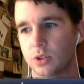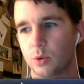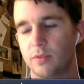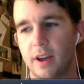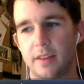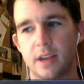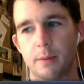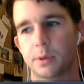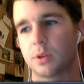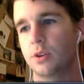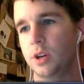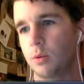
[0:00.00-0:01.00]
So we've had the
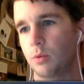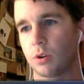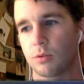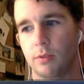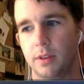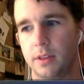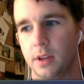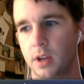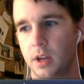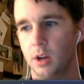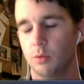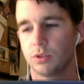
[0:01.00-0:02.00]
opportunity to work with
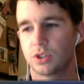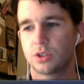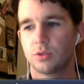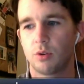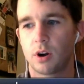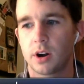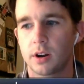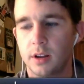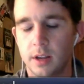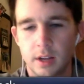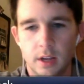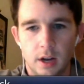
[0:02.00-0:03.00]
Stuart
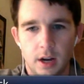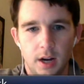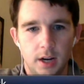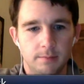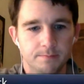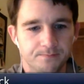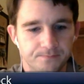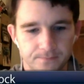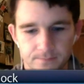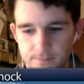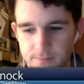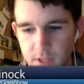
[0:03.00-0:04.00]

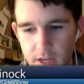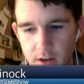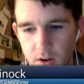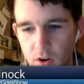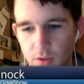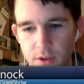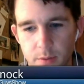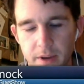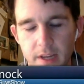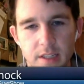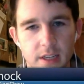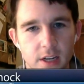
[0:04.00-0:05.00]
and all the
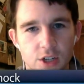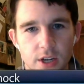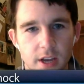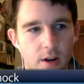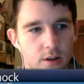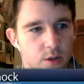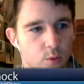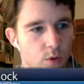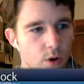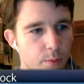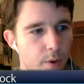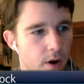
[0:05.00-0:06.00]
amazing educators at
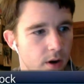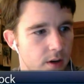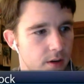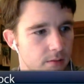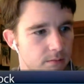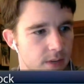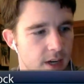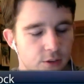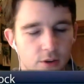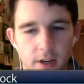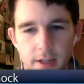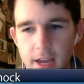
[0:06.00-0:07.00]
Winter Park 9th
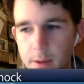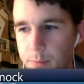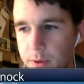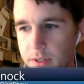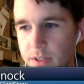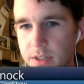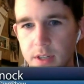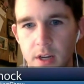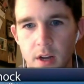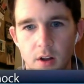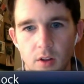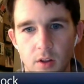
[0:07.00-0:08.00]
grade campus,
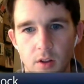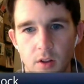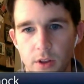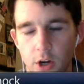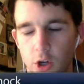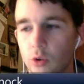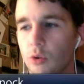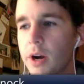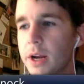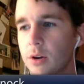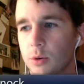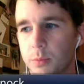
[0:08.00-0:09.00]
along with a
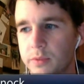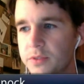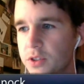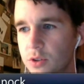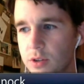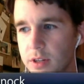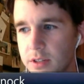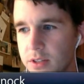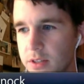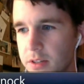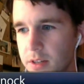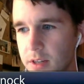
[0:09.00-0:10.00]
great group of
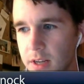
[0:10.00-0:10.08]
students